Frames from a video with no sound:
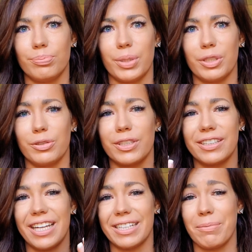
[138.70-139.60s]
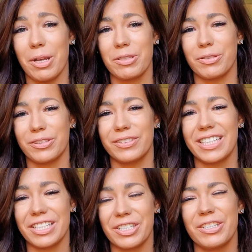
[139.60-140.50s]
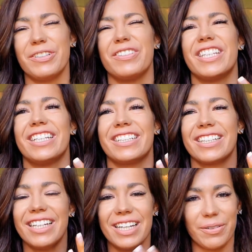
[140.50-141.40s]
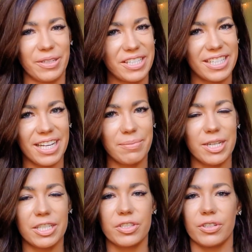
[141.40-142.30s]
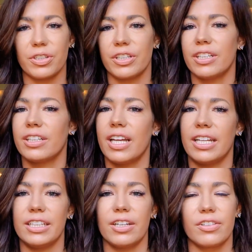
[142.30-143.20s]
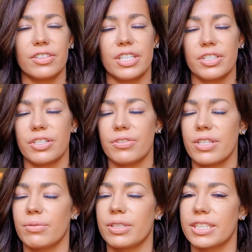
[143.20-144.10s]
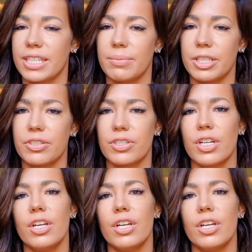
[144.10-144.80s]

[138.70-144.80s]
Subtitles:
build any muscle tissue that was damaged or any other tissues that were damaged.